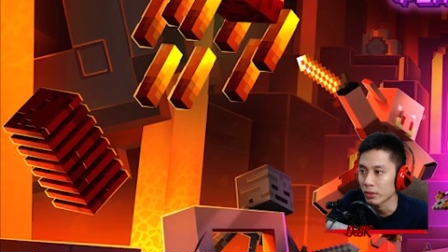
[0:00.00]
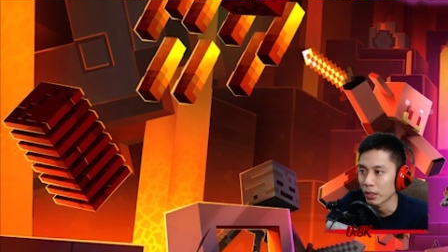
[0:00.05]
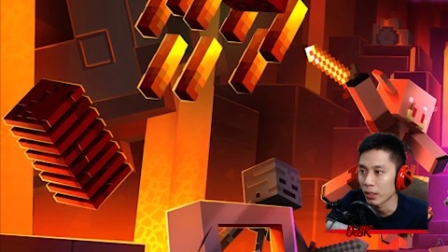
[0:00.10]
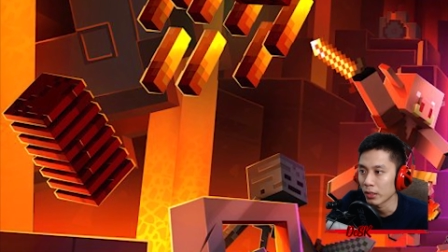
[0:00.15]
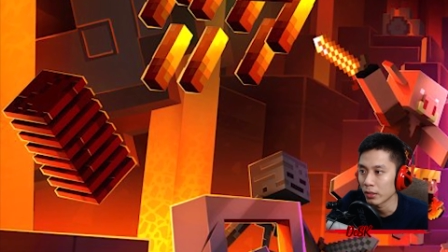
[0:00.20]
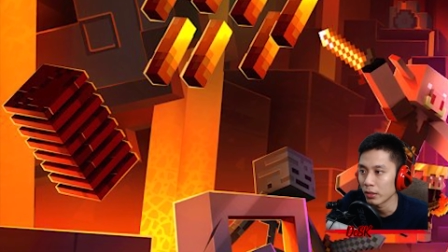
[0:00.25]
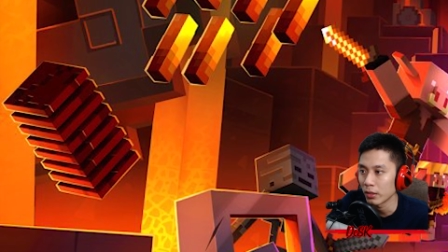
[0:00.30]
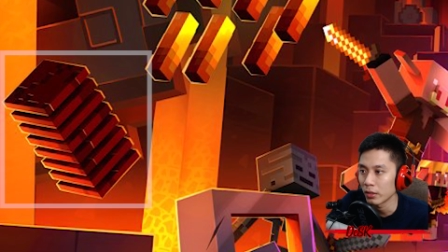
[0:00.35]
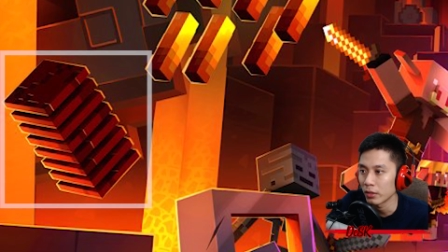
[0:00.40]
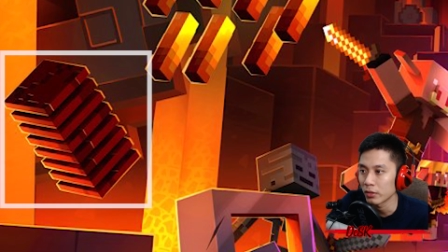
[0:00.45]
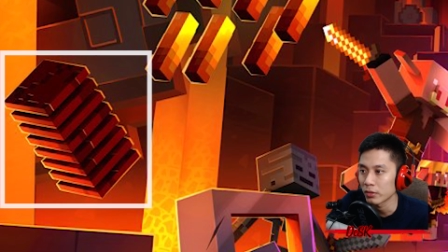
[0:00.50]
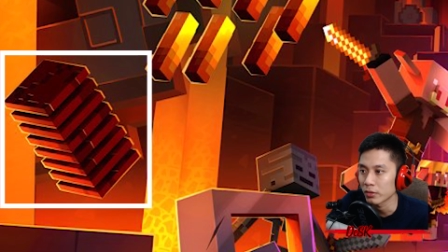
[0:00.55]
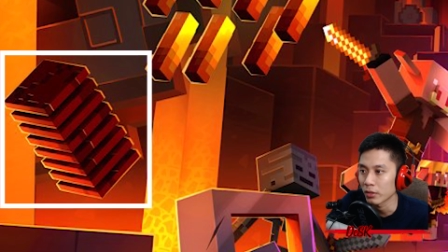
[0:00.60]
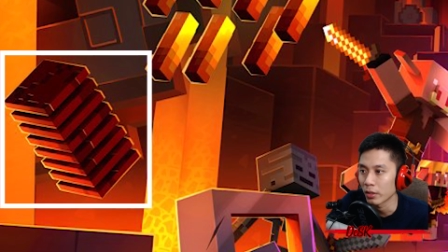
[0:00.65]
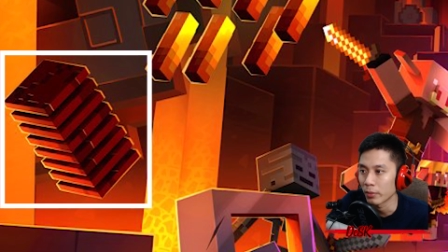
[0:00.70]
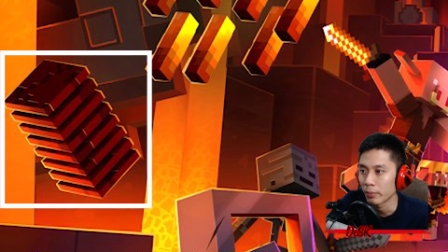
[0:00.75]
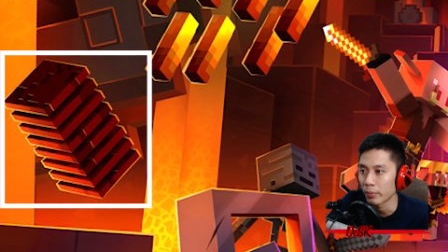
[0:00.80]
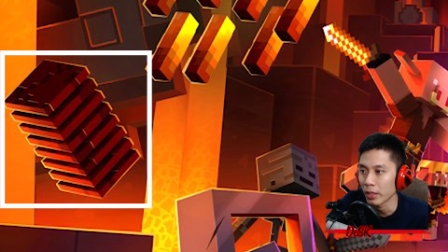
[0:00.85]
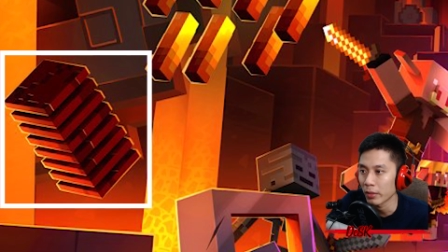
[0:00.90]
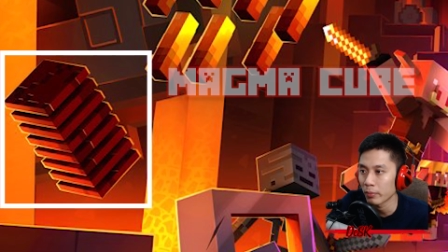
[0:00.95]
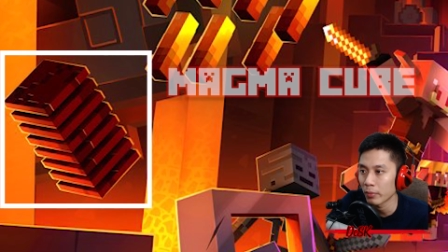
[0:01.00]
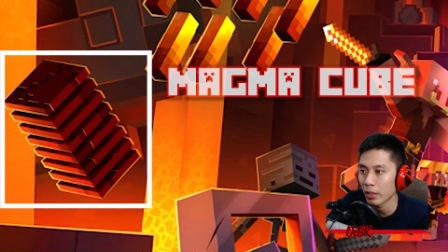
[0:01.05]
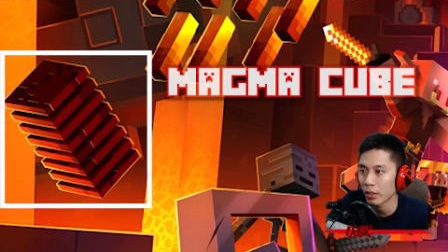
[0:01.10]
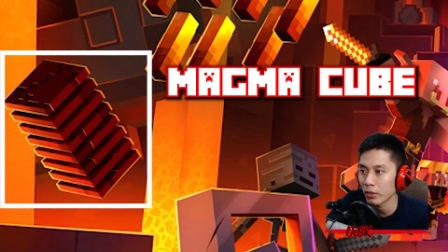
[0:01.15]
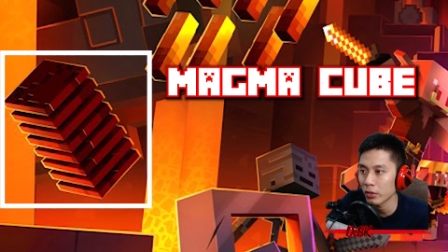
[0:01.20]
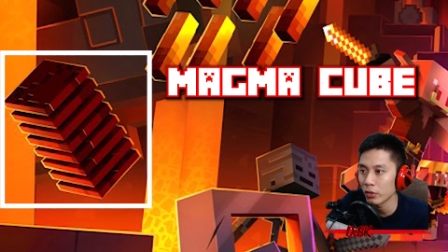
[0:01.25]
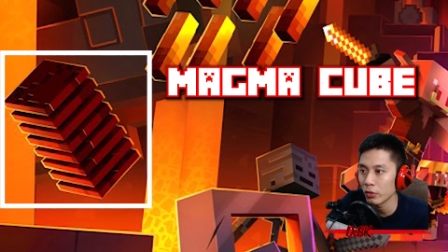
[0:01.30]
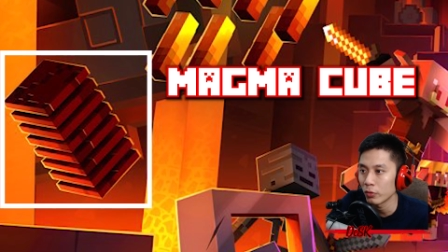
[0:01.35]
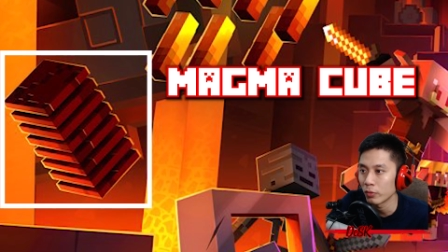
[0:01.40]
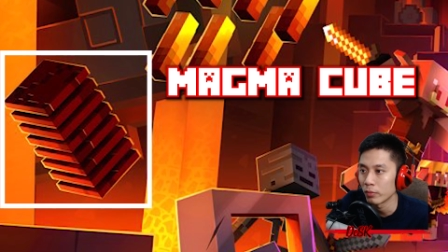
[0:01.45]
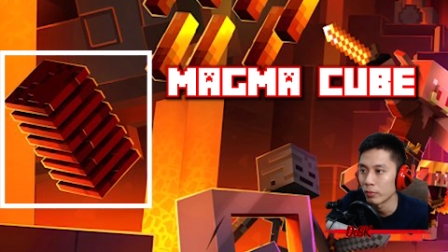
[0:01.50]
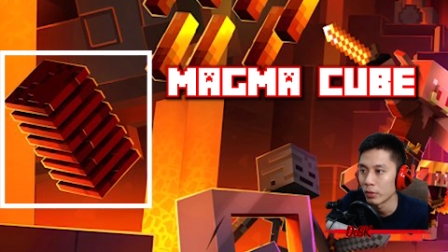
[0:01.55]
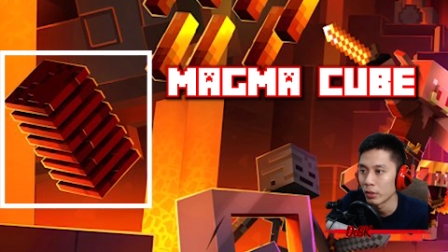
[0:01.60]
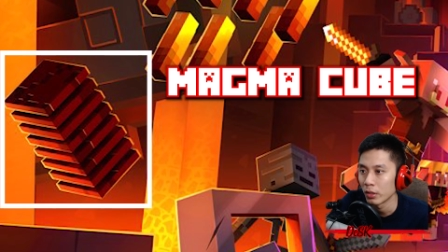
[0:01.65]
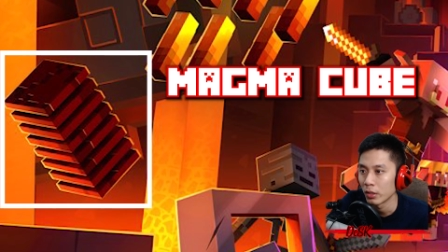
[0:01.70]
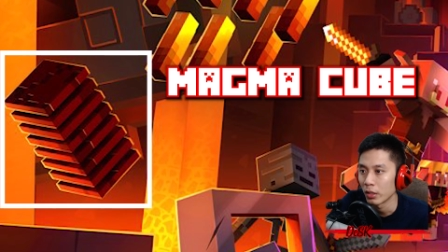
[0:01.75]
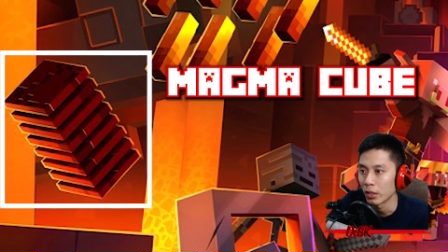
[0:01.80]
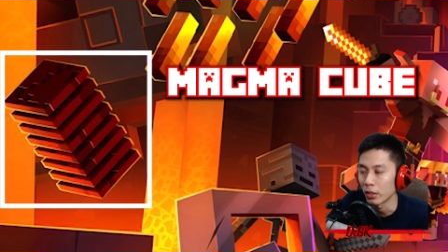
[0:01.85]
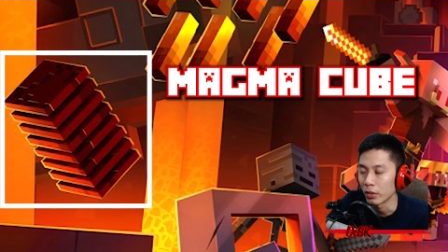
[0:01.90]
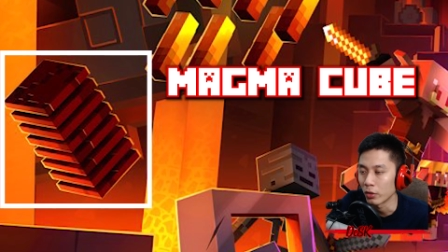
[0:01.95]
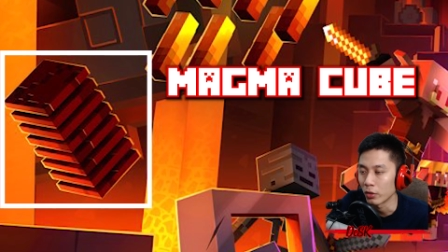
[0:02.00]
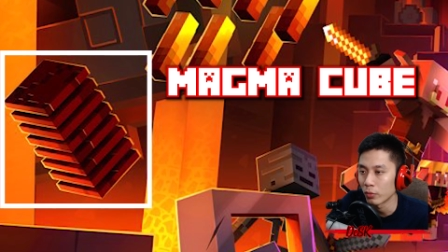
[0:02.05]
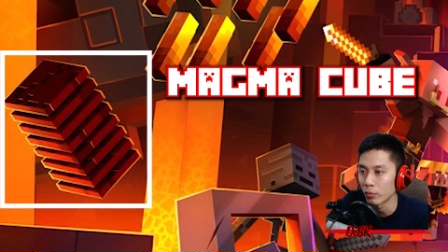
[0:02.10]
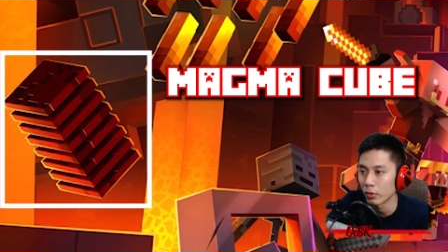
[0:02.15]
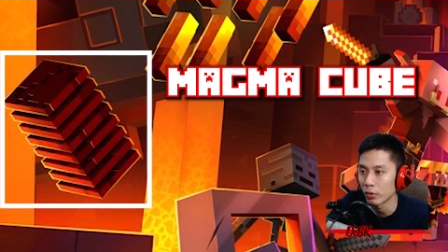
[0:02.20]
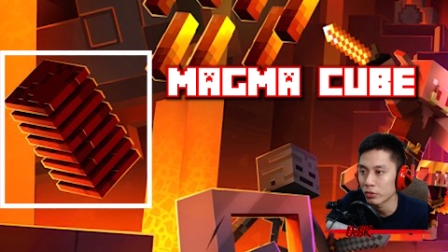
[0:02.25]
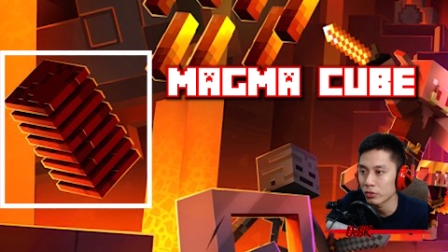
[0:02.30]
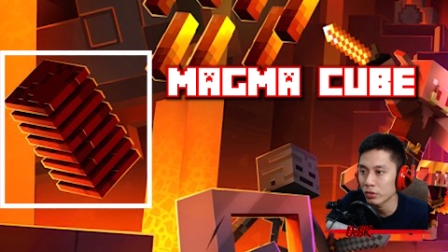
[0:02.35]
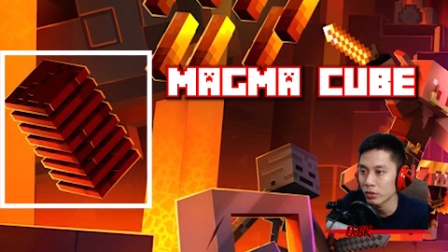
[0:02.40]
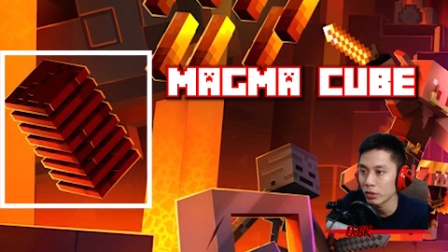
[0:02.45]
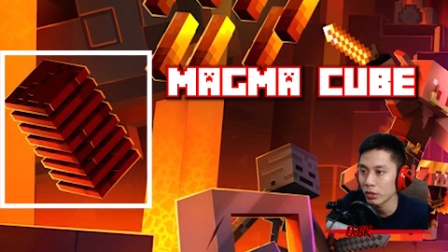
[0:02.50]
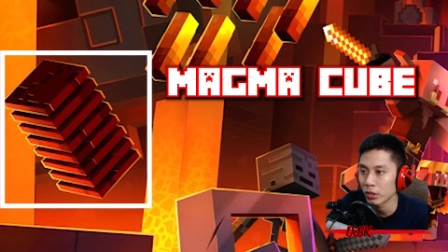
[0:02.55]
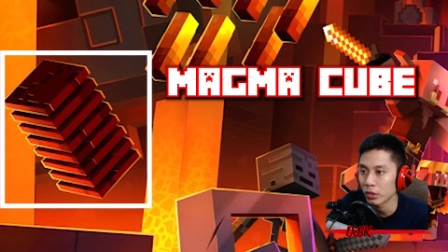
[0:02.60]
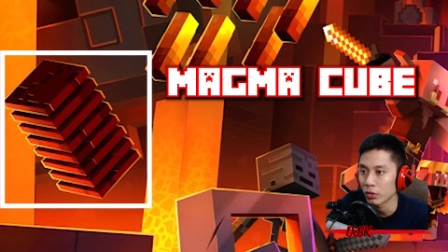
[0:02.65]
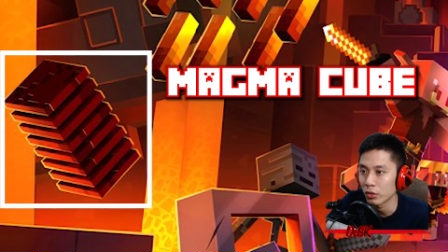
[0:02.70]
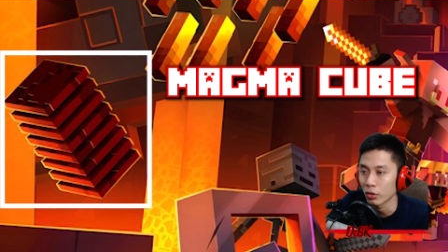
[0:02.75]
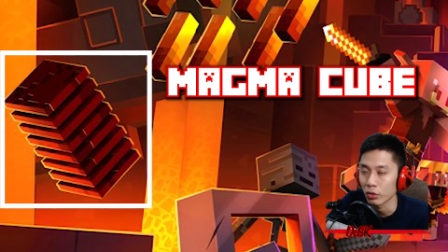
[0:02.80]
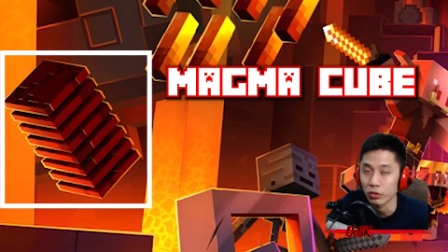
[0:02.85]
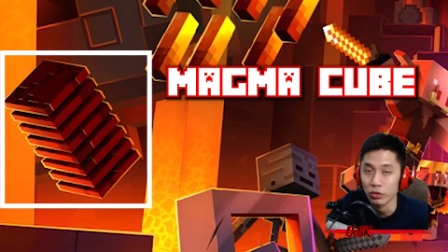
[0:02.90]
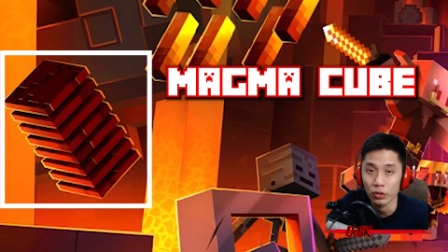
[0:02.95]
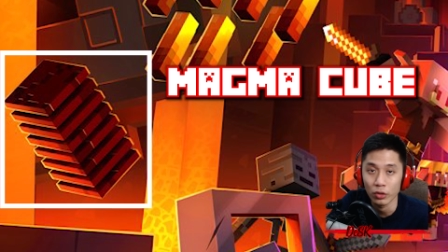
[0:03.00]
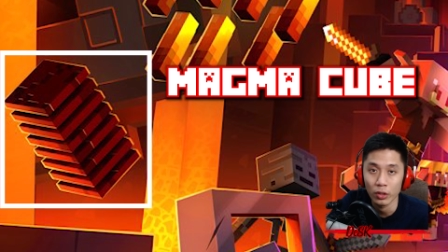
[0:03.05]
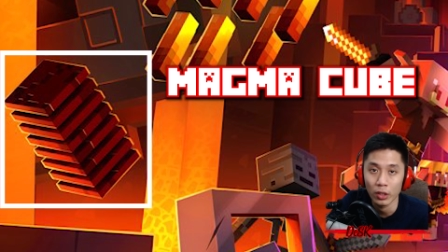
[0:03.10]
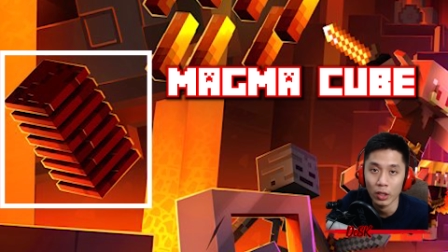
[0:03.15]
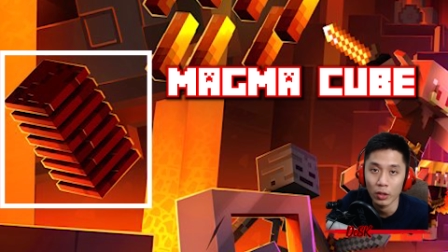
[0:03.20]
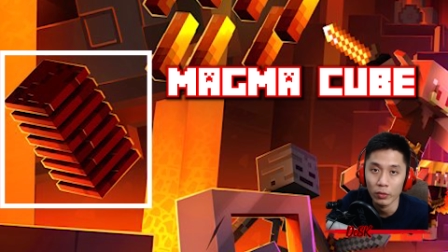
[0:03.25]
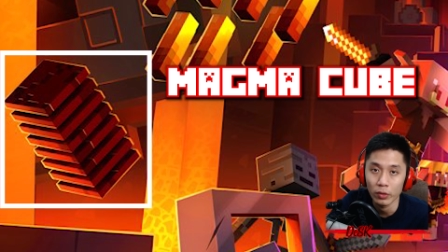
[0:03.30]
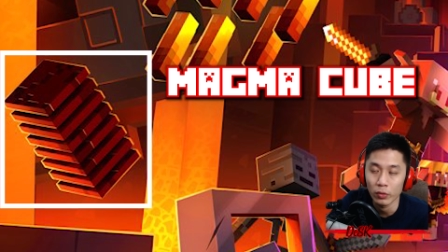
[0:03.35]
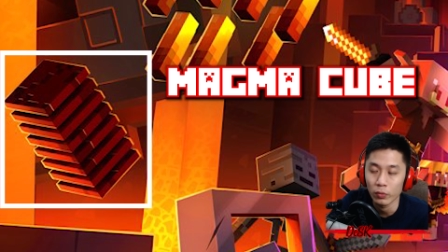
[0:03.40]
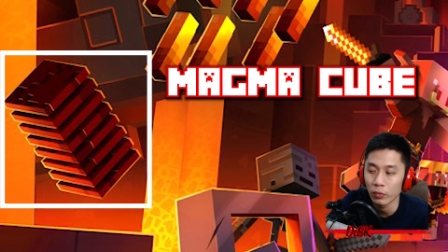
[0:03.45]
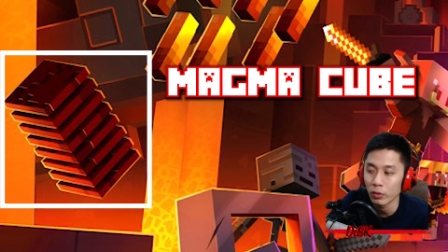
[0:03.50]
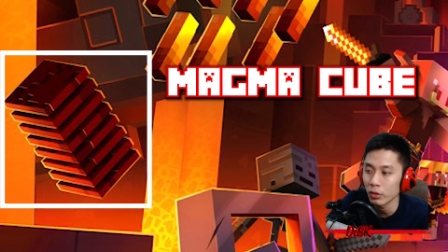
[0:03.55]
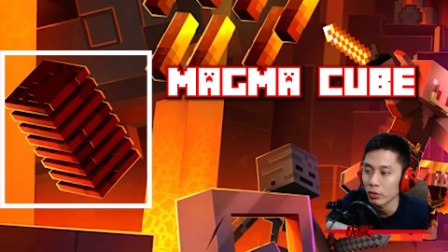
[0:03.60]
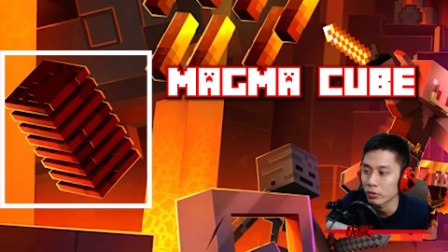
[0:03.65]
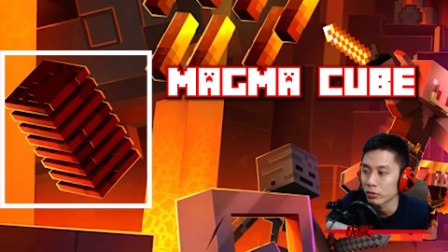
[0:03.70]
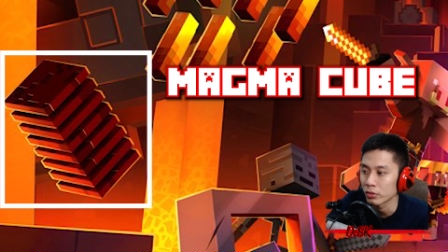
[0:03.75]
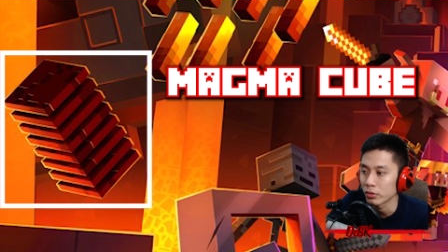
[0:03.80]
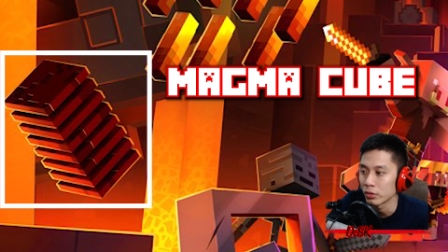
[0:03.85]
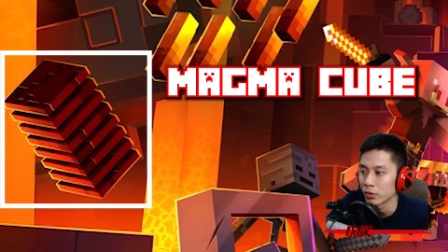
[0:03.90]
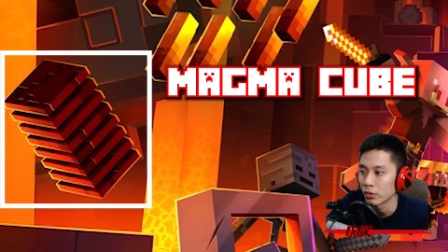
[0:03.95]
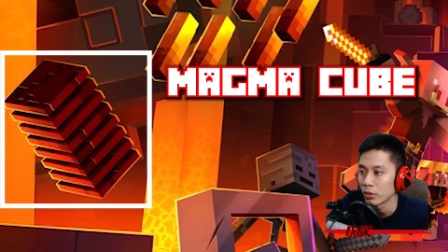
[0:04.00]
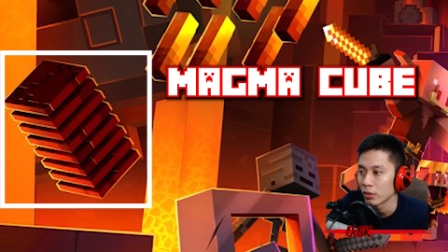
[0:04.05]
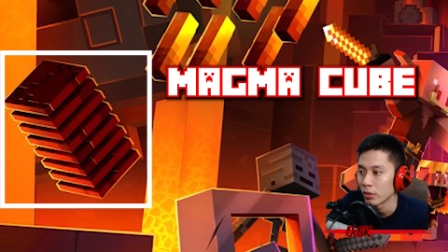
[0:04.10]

side it is a magma cube, a new monster, not sure how it works.